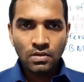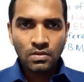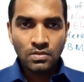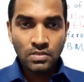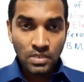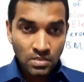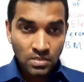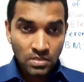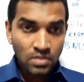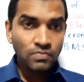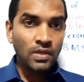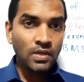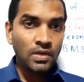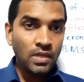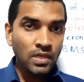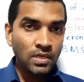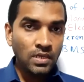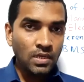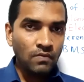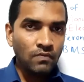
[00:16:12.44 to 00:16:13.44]
retrieve the
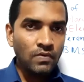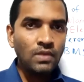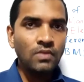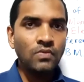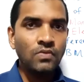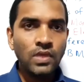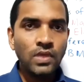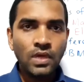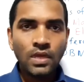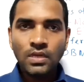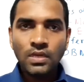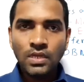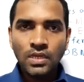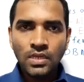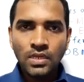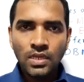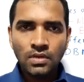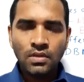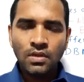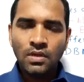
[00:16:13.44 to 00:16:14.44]
data when they are
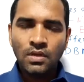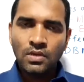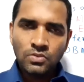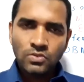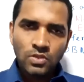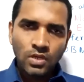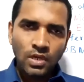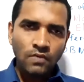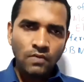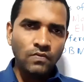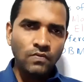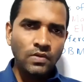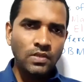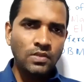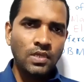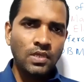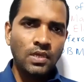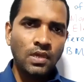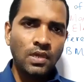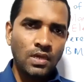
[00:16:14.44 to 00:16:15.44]
needed. So
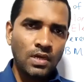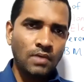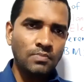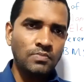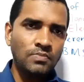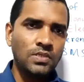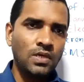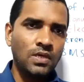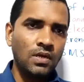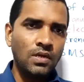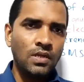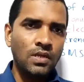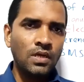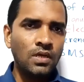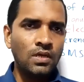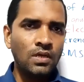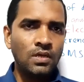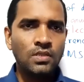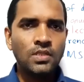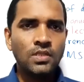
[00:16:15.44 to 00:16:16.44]
everything comes under
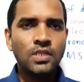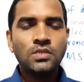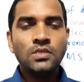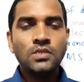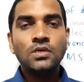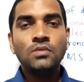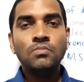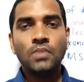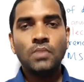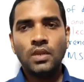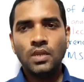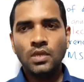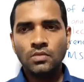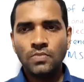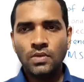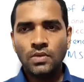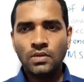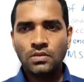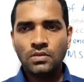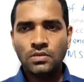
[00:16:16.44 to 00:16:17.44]
the term
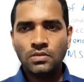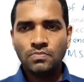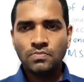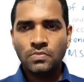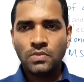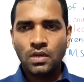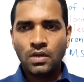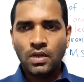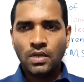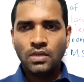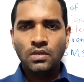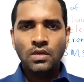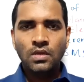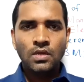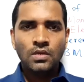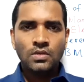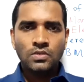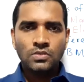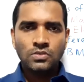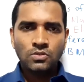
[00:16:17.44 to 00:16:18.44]
management, right?
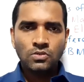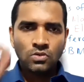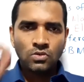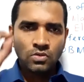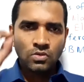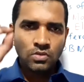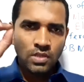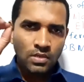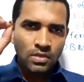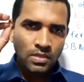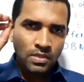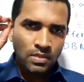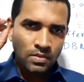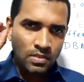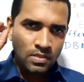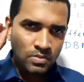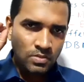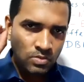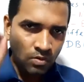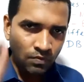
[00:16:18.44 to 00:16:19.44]
So the
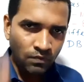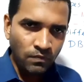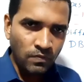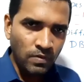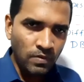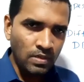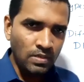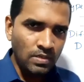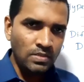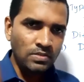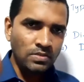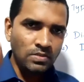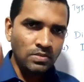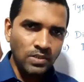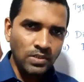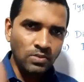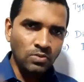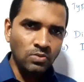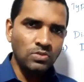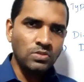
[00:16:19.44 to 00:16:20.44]
softwares
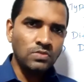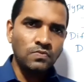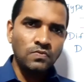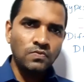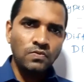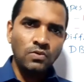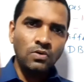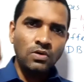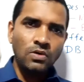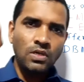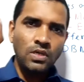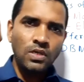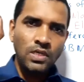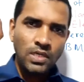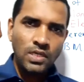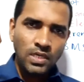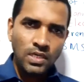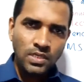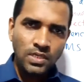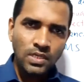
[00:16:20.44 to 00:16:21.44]
used for
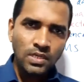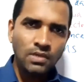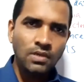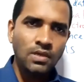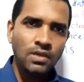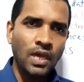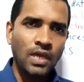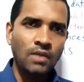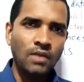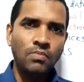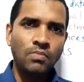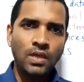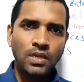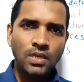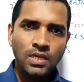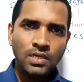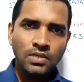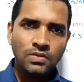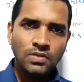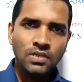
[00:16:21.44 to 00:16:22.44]
creating and
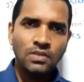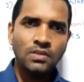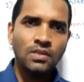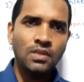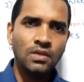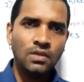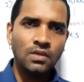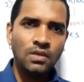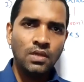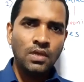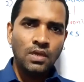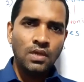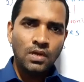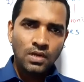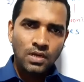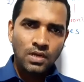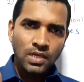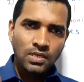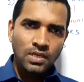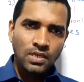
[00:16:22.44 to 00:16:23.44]
managing the
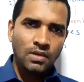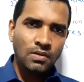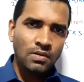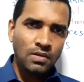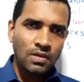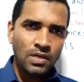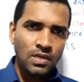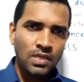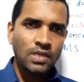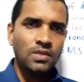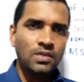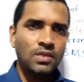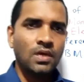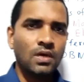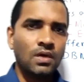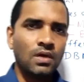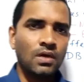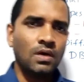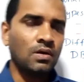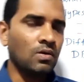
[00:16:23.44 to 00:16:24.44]
data
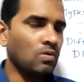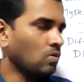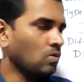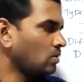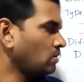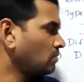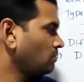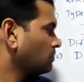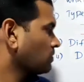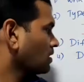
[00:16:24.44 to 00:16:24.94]
are called